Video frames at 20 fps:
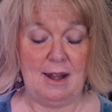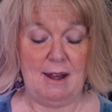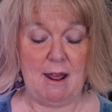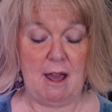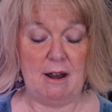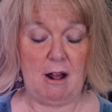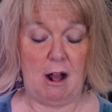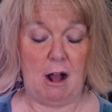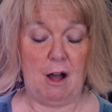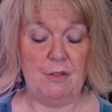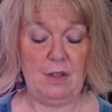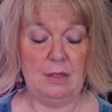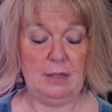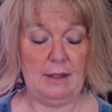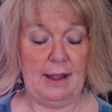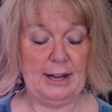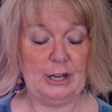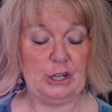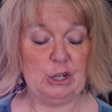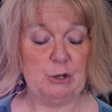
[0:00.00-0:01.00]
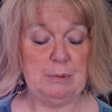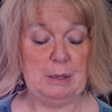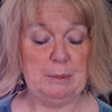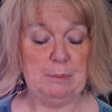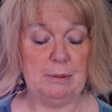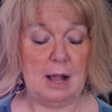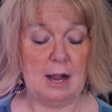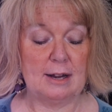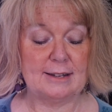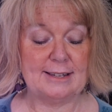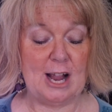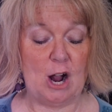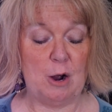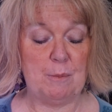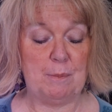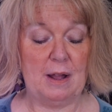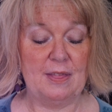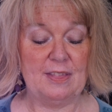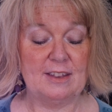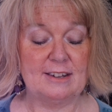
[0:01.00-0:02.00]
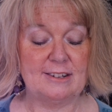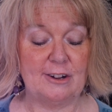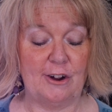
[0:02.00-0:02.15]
Not all the light could be blocked out by the